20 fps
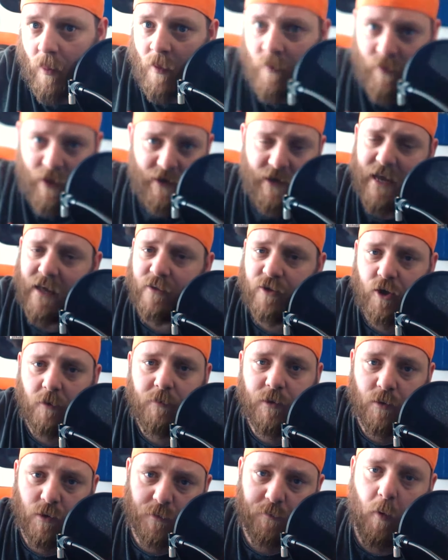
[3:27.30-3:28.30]
Then yeah,
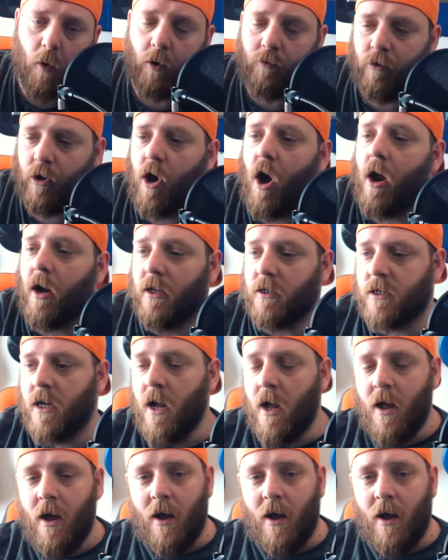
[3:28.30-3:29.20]
zombies will spawn regardless.